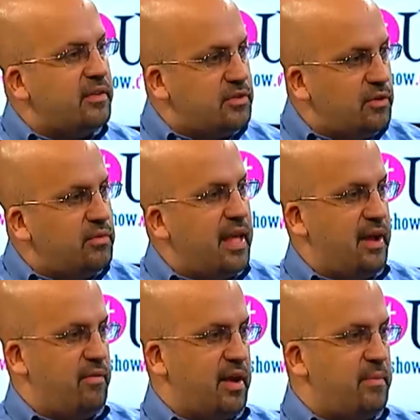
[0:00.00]
too, that
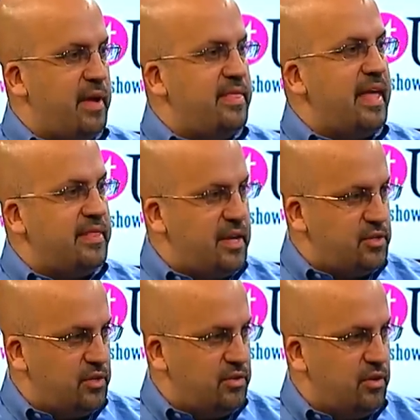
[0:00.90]
I recommend that they
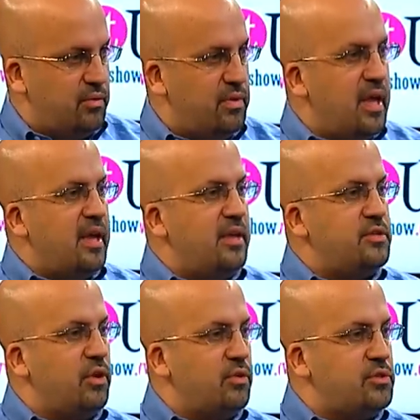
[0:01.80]
should do
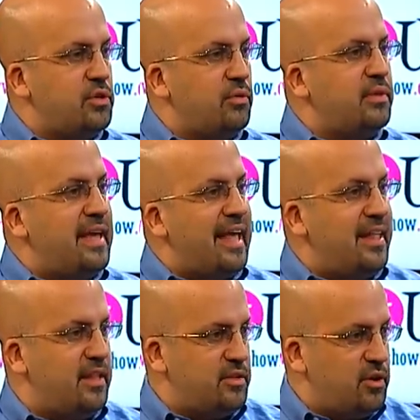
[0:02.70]
is also get
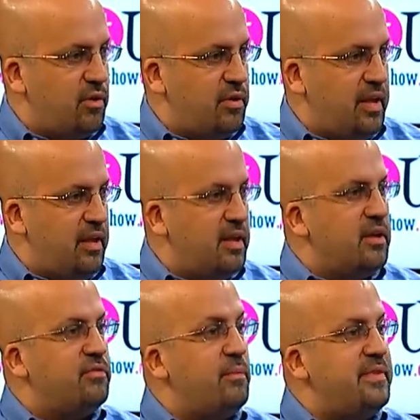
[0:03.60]
an attorney
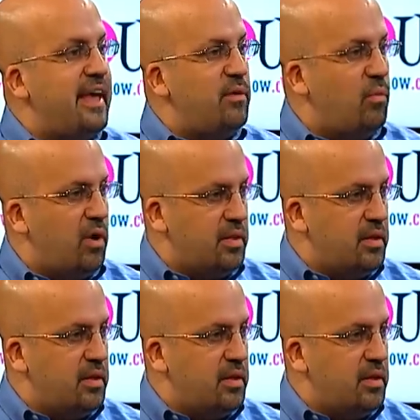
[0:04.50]
from day one.